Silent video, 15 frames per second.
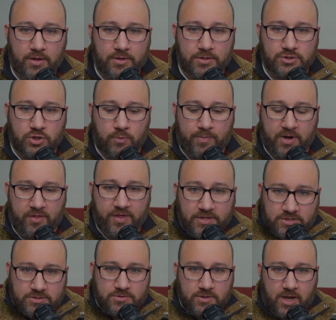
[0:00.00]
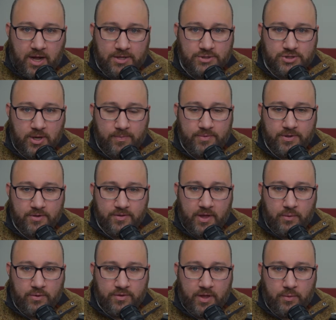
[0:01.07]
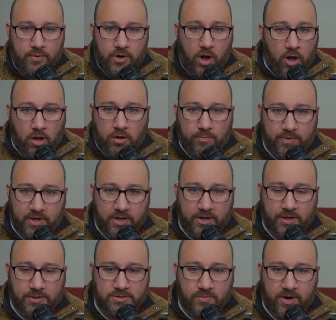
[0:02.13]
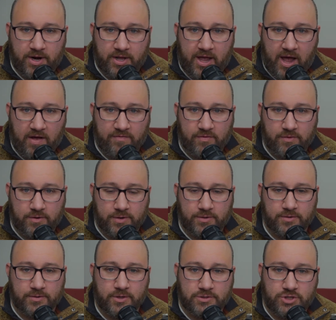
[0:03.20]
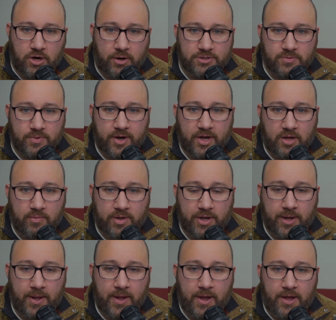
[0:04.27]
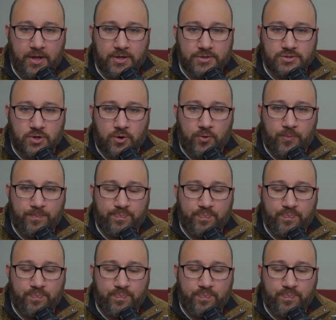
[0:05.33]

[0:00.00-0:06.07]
So, but in this concept, they would all be getting some kind of gavel and chairing some kind of committee. So